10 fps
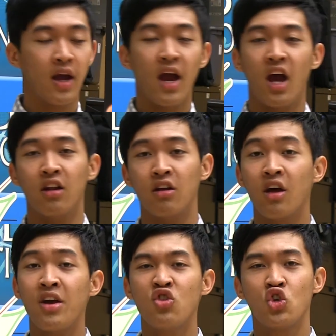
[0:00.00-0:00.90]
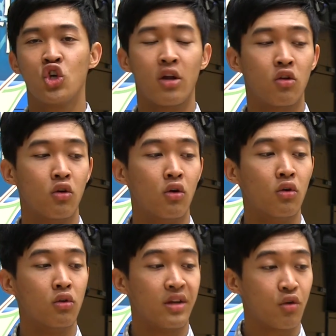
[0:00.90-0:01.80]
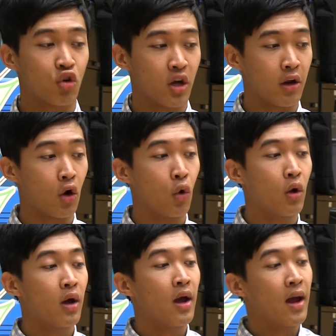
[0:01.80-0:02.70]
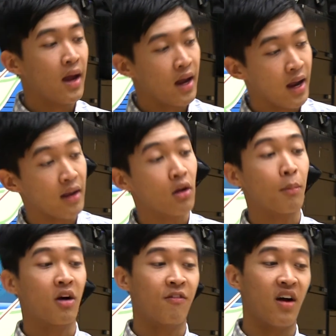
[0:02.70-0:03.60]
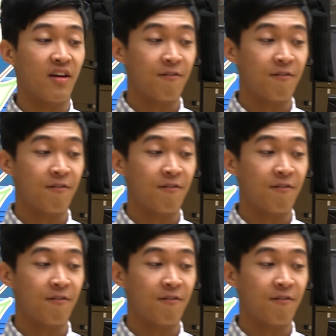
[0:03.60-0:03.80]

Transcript: And nice, gentle decrescendo into bar 5.